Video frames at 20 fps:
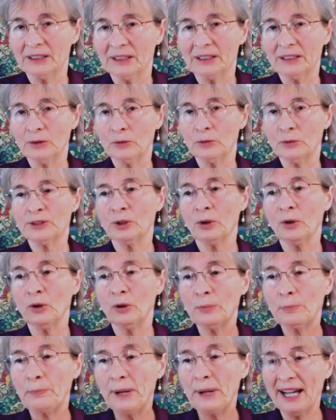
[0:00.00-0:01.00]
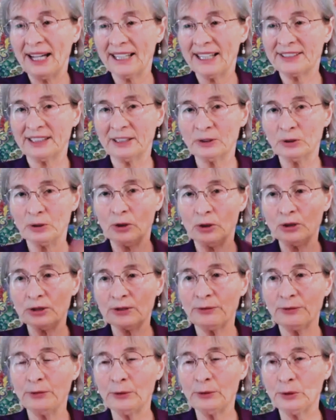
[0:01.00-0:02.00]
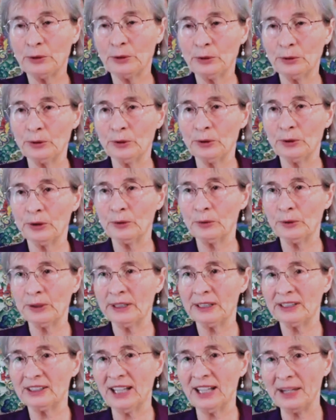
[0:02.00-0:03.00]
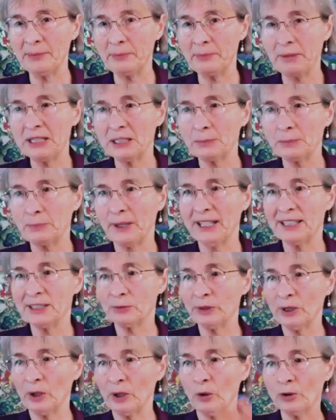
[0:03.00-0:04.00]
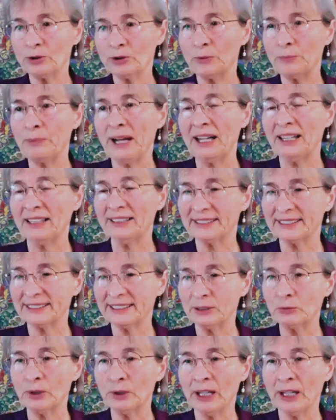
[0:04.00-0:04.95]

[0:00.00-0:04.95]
with the whole past and the whole future, with time and space, with all the boundaries. We